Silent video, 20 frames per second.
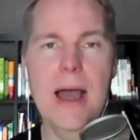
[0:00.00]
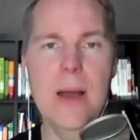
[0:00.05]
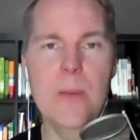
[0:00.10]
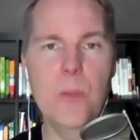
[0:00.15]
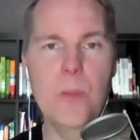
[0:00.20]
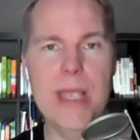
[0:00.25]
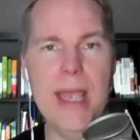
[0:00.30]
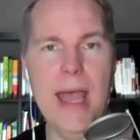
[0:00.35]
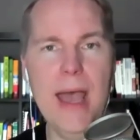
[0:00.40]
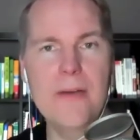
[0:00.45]

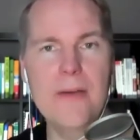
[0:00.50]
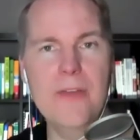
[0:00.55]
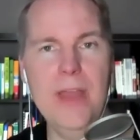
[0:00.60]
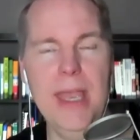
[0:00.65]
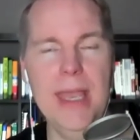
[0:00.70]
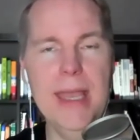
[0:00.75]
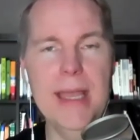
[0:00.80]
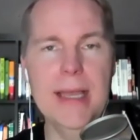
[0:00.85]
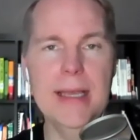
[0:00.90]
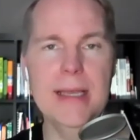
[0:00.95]
We have
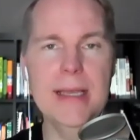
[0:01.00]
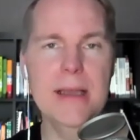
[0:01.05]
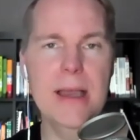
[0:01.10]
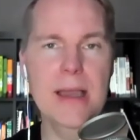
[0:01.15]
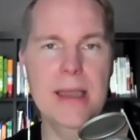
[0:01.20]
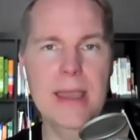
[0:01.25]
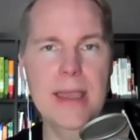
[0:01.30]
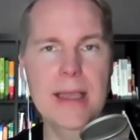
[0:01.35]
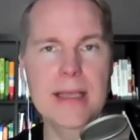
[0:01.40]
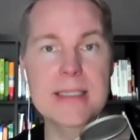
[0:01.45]
a
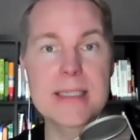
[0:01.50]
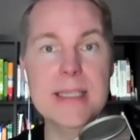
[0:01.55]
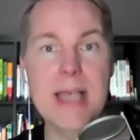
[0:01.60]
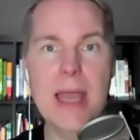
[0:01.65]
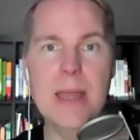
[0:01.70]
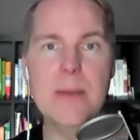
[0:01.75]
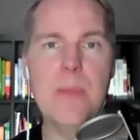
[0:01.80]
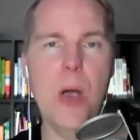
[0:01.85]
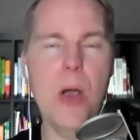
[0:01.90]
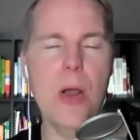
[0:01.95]

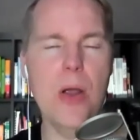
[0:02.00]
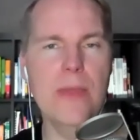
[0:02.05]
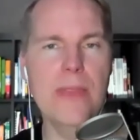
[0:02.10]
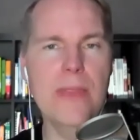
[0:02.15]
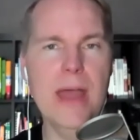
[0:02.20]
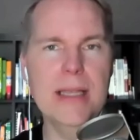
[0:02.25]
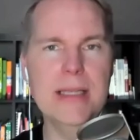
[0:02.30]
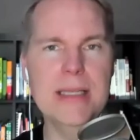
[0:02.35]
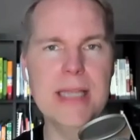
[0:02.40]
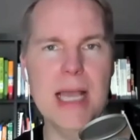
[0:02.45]
sidebar on
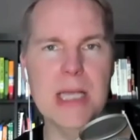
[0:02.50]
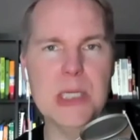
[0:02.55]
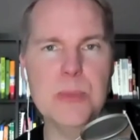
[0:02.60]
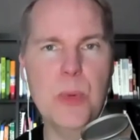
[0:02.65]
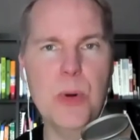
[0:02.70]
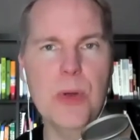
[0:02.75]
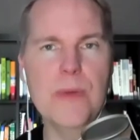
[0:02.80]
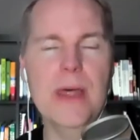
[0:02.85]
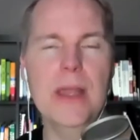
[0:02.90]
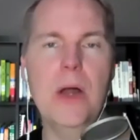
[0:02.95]
that
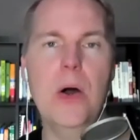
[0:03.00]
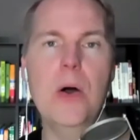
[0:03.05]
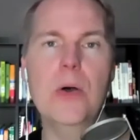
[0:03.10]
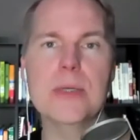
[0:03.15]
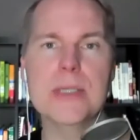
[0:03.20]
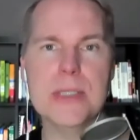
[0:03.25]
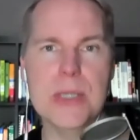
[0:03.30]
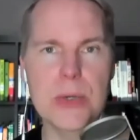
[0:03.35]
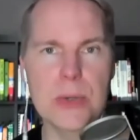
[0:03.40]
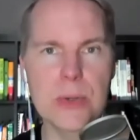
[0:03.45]
dashboard that
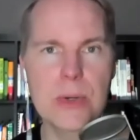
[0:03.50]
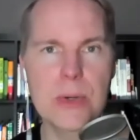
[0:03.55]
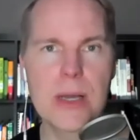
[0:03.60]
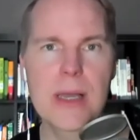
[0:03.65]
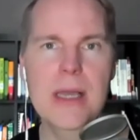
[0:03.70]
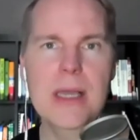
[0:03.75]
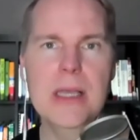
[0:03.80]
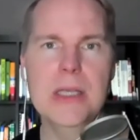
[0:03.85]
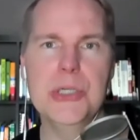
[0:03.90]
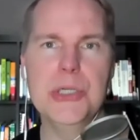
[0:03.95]
also
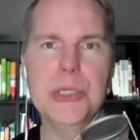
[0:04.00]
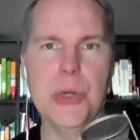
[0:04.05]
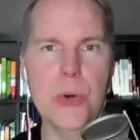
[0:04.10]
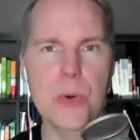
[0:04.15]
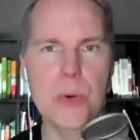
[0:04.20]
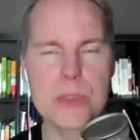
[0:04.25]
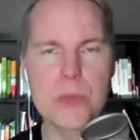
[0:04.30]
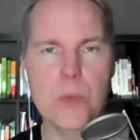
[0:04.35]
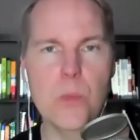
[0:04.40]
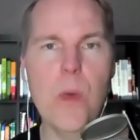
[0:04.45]

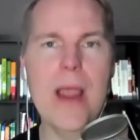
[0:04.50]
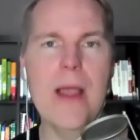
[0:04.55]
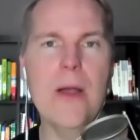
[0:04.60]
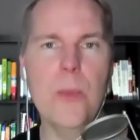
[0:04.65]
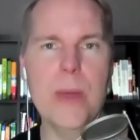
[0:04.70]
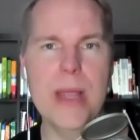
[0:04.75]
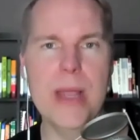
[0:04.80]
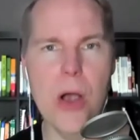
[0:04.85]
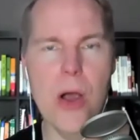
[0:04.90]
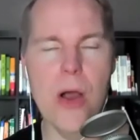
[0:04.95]
shows where
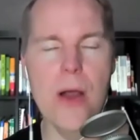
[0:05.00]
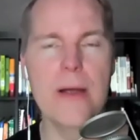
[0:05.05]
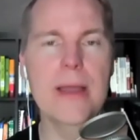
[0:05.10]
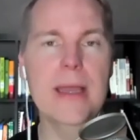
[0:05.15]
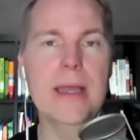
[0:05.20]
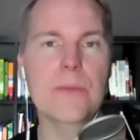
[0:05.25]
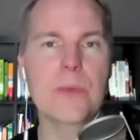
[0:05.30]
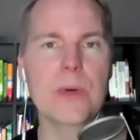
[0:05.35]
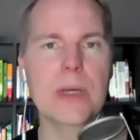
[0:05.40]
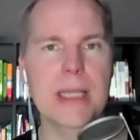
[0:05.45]
we are
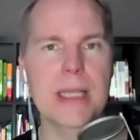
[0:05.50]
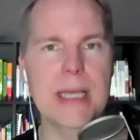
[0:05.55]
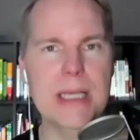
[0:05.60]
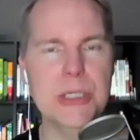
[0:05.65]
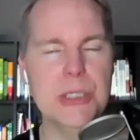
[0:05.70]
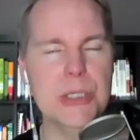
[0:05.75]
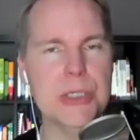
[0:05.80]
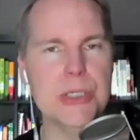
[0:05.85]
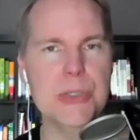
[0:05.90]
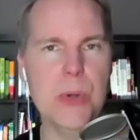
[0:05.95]
in
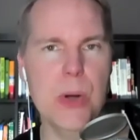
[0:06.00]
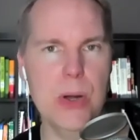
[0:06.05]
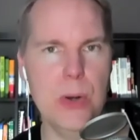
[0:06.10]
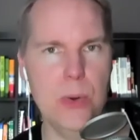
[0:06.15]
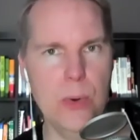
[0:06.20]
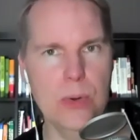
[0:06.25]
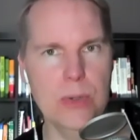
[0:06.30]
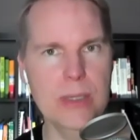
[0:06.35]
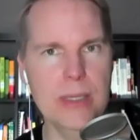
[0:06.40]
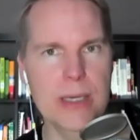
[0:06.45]
relation to our
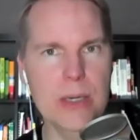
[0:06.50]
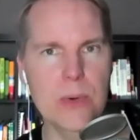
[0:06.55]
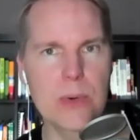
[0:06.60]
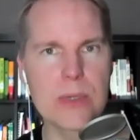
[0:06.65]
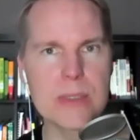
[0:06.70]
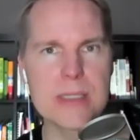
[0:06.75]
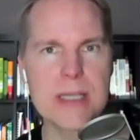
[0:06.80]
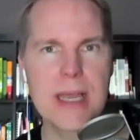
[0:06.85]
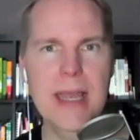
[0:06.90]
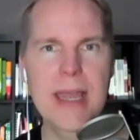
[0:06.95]
quarterly
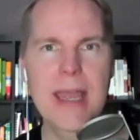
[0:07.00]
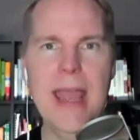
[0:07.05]
goals.